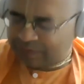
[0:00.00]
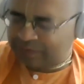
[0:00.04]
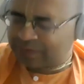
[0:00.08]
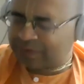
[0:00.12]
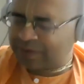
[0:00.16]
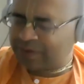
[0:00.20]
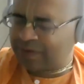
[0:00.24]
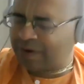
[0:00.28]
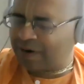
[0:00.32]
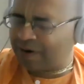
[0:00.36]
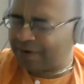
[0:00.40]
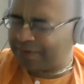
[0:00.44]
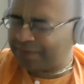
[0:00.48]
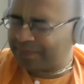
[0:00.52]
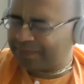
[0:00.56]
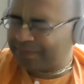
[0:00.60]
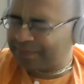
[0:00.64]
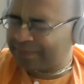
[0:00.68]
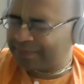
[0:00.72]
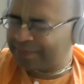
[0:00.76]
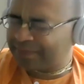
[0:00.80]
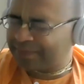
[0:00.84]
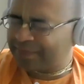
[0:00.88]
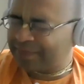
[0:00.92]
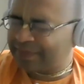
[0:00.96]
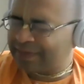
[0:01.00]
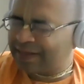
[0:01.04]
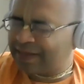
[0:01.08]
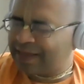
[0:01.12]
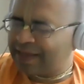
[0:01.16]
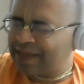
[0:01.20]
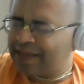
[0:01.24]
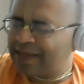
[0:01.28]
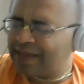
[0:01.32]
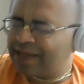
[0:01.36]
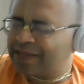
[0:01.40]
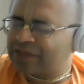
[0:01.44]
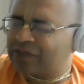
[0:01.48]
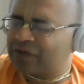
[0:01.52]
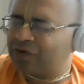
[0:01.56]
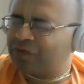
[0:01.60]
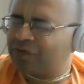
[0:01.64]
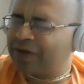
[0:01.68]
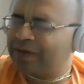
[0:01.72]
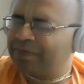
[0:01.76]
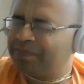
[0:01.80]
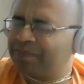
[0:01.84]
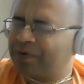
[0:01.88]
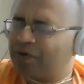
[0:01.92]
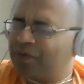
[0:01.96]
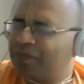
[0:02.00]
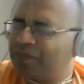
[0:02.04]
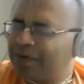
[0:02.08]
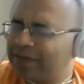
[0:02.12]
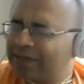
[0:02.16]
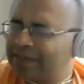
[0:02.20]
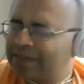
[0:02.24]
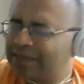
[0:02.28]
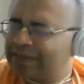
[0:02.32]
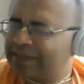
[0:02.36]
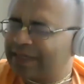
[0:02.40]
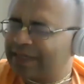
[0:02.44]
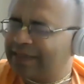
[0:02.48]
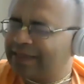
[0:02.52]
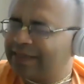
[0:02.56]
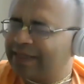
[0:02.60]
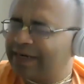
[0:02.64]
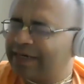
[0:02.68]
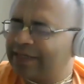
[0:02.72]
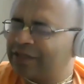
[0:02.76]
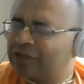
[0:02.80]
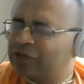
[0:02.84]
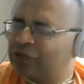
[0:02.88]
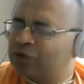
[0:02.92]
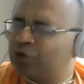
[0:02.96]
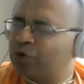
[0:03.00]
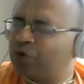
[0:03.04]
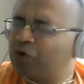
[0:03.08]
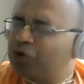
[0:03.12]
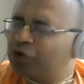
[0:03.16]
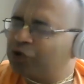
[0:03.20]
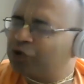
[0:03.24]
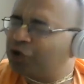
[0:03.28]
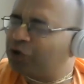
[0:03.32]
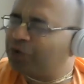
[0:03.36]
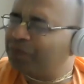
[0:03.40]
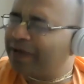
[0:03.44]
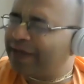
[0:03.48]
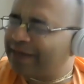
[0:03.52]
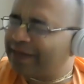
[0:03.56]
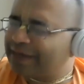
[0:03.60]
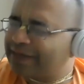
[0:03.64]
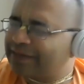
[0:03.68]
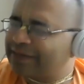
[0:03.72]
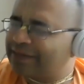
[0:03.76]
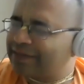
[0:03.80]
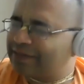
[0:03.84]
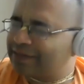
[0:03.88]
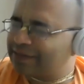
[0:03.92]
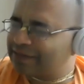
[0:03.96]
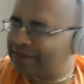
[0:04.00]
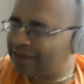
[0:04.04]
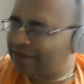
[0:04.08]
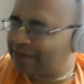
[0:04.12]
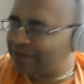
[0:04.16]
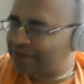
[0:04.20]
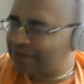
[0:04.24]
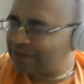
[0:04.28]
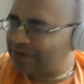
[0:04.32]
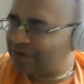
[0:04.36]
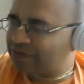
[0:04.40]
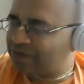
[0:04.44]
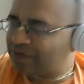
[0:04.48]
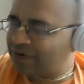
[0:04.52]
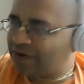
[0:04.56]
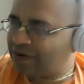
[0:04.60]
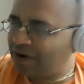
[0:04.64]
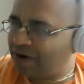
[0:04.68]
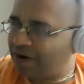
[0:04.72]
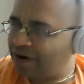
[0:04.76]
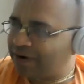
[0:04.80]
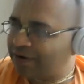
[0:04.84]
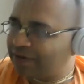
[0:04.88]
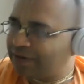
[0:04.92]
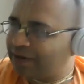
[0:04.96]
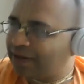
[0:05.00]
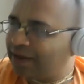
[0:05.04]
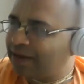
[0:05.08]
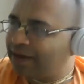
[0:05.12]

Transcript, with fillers: of the Lord. Hmm. So when Prabhupada is saying that the soul should be engaged in the service of the Lord,